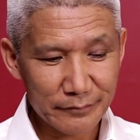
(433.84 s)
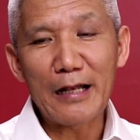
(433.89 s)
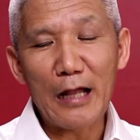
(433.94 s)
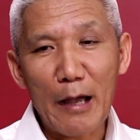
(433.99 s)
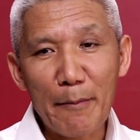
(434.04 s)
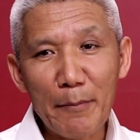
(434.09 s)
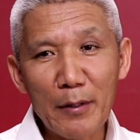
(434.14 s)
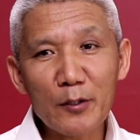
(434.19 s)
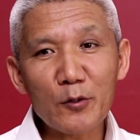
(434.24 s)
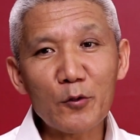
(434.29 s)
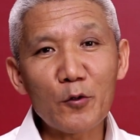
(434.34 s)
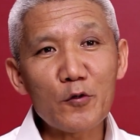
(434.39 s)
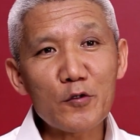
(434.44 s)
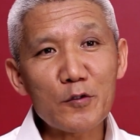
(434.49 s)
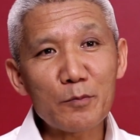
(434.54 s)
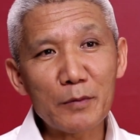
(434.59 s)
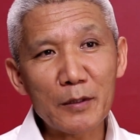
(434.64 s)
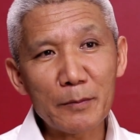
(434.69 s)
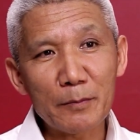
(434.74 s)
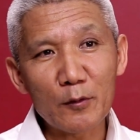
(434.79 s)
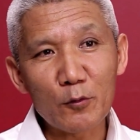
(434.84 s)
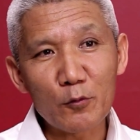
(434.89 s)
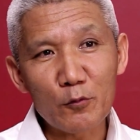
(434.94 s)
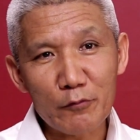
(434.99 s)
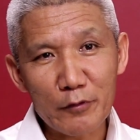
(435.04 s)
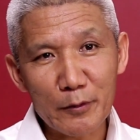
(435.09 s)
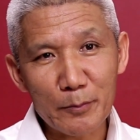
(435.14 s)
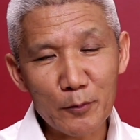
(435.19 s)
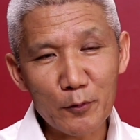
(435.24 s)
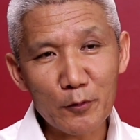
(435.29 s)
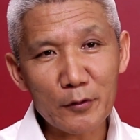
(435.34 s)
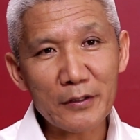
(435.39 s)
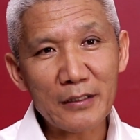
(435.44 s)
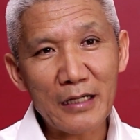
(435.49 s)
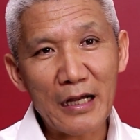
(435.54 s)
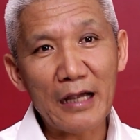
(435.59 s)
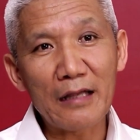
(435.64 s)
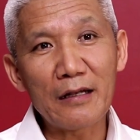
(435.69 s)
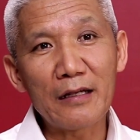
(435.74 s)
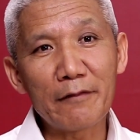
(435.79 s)
And among those people who reported
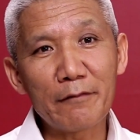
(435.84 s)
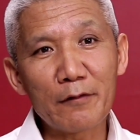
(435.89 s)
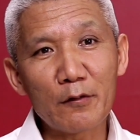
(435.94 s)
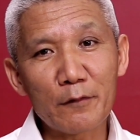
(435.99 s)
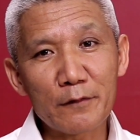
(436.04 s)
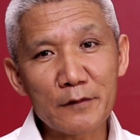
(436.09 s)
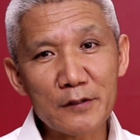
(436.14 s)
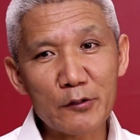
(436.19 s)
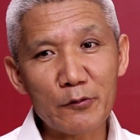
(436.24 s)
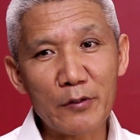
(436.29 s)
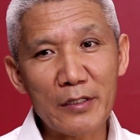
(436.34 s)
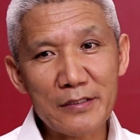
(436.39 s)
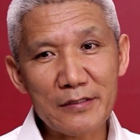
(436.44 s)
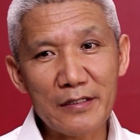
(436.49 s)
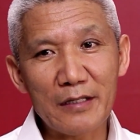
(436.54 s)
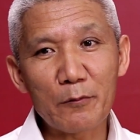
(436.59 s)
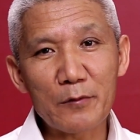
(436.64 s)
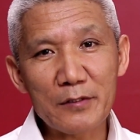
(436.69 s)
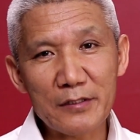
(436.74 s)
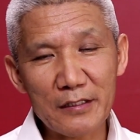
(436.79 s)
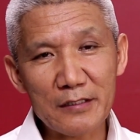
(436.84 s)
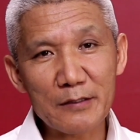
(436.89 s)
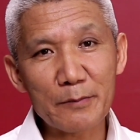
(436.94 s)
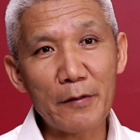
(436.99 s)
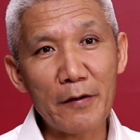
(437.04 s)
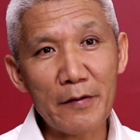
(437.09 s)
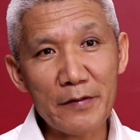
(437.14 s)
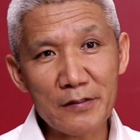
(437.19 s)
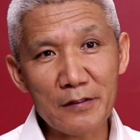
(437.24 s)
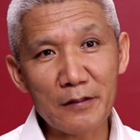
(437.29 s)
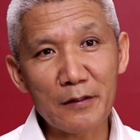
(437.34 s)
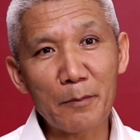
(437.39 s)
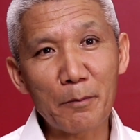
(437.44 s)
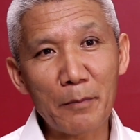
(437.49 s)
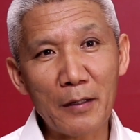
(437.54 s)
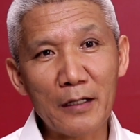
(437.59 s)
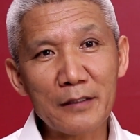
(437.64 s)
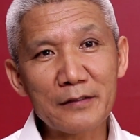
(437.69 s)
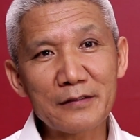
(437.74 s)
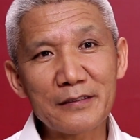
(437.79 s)
high level of stress that was experienced in the
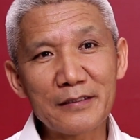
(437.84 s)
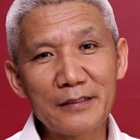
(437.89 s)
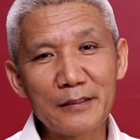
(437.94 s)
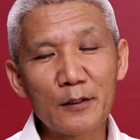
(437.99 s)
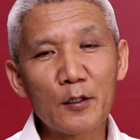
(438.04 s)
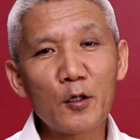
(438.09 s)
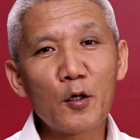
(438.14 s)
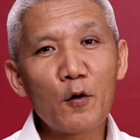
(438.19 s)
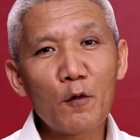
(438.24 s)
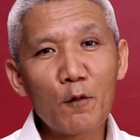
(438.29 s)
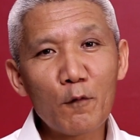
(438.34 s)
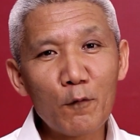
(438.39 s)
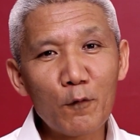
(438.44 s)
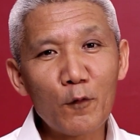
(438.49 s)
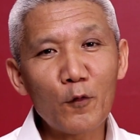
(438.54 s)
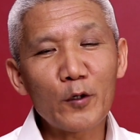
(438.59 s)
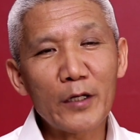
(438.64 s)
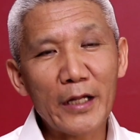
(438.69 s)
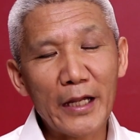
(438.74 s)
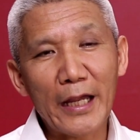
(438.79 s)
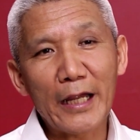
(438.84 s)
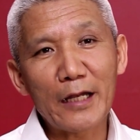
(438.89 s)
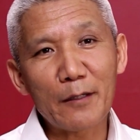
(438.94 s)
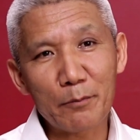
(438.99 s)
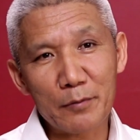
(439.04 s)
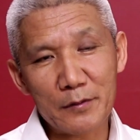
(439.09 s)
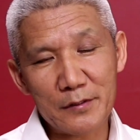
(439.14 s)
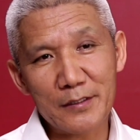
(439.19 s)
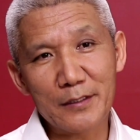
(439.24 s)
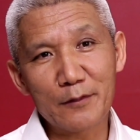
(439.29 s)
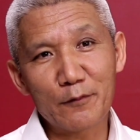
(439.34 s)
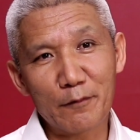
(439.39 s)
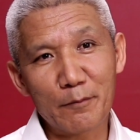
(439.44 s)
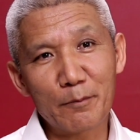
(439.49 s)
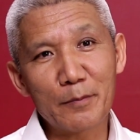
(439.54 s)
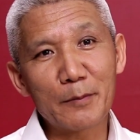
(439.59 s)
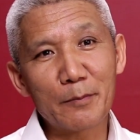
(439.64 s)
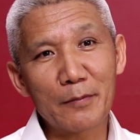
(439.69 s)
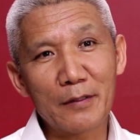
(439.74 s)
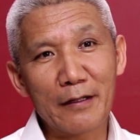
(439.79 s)
past year, 48%
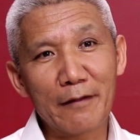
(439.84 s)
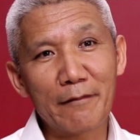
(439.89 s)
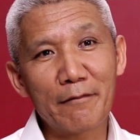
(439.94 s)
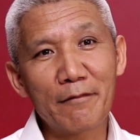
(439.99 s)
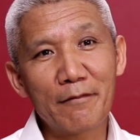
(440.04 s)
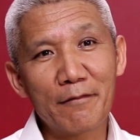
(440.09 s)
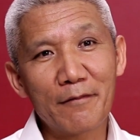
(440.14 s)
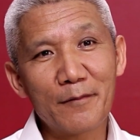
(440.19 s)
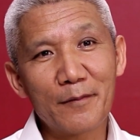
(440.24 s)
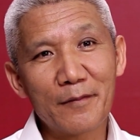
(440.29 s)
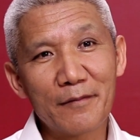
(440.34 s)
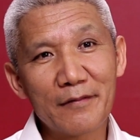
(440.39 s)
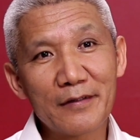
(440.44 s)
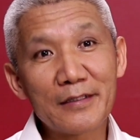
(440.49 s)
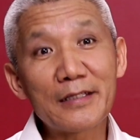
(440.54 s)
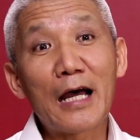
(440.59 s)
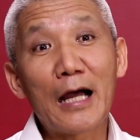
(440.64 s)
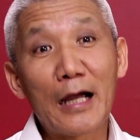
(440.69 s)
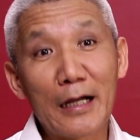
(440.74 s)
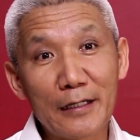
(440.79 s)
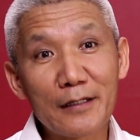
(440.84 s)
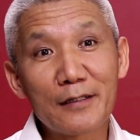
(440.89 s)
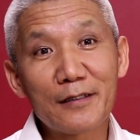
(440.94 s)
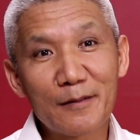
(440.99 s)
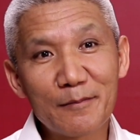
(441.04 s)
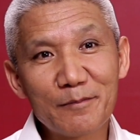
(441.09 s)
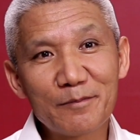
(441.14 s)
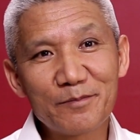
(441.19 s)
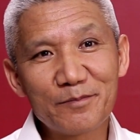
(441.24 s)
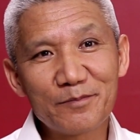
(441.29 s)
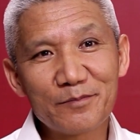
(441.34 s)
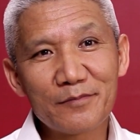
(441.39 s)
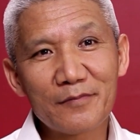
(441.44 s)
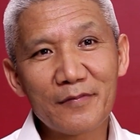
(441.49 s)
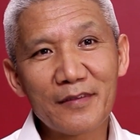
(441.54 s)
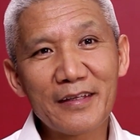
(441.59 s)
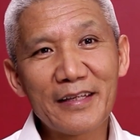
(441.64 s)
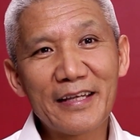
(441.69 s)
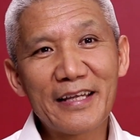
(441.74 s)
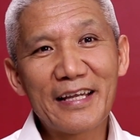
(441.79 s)
of people have died.
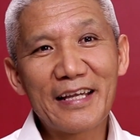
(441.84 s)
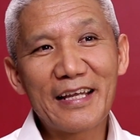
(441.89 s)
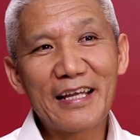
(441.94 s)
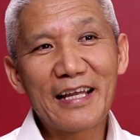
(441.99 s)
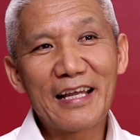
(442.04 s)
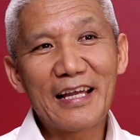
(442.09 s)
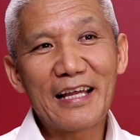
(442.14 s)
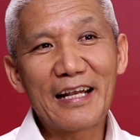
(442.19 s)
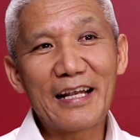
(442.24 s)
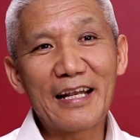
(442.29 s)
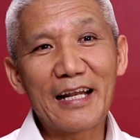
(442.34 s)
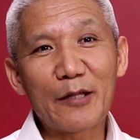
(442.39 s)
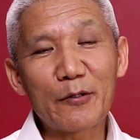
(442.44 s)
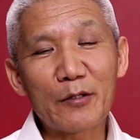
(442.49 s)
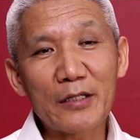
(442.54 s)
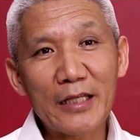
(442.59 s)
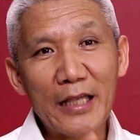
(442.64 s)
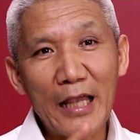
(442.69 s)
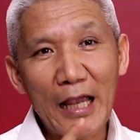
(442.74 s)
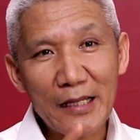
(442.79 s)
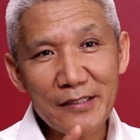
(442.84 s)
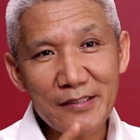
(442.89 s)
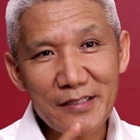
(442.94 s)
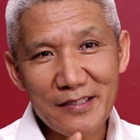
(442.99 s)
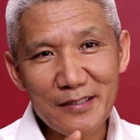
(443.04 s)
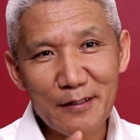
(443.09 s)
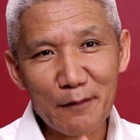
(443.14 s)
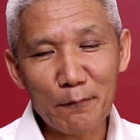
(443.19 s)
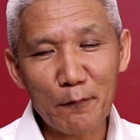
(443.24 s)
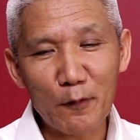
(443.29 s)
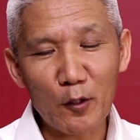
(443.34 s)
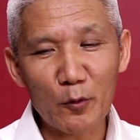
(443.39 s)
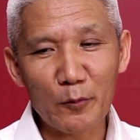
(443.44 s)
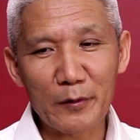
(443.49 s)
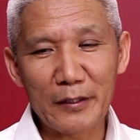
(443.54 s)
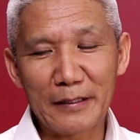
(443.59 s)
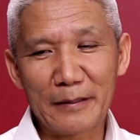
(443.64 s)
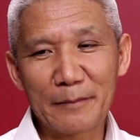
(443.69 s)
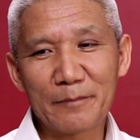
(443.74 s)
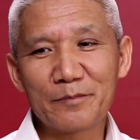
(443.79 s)
Now the catch is the
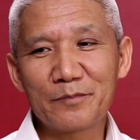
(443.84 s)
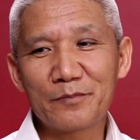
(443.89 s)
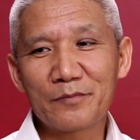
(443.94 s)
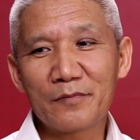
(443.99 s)
following.